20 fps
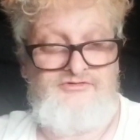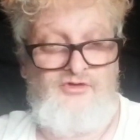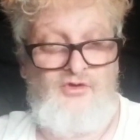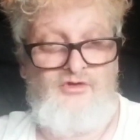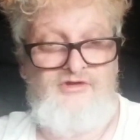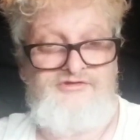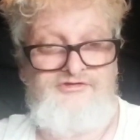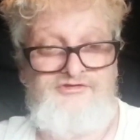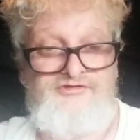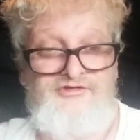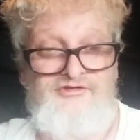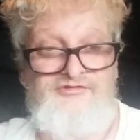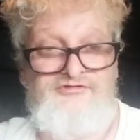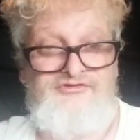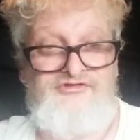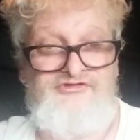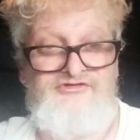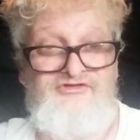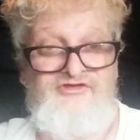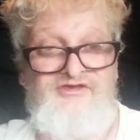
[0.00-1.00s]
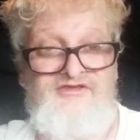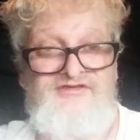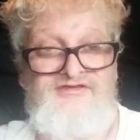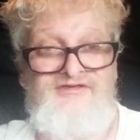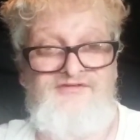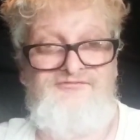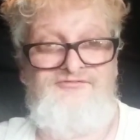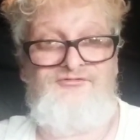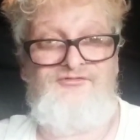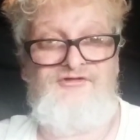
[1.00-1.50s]
no excuses
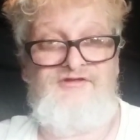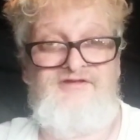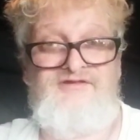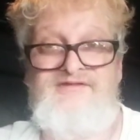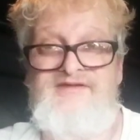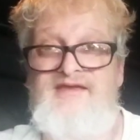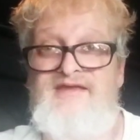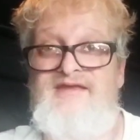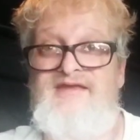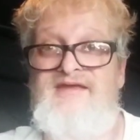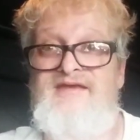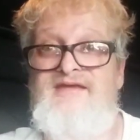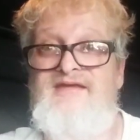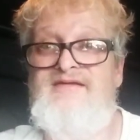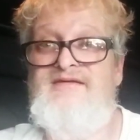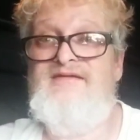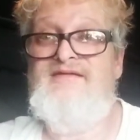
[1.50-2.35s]
except for to tell you,